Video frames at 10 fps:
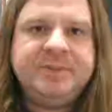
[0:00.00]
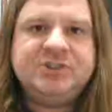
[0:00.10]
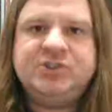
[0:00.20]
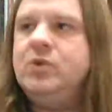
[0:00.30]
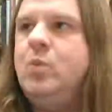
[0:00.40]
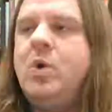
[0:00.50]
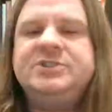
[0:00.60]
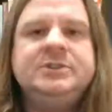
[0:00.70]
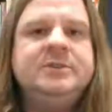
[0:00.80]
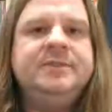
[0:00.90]
A student
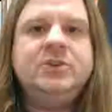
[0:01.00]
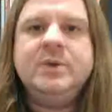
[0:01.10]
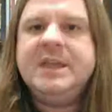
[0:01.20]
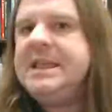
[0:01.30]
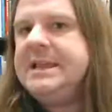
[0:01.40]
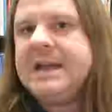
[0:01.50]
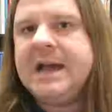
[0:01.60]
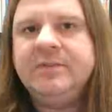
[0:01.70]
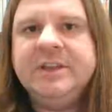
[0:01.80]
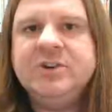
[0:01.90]
wants to review any
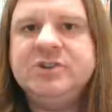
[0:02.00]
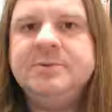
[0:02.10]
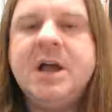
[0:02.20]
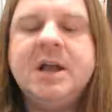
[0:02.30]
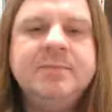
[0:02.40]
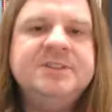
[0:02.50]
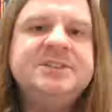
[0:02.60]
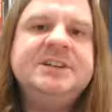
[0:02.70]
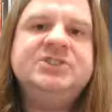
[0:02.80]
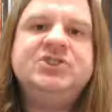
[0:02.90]
kind of leadership
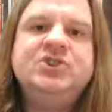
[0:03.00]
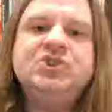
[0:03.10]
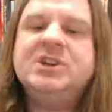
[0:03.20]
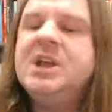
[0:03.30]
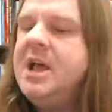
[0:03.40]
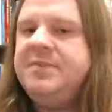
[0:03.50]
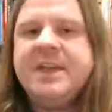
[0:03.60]
documents at an institution,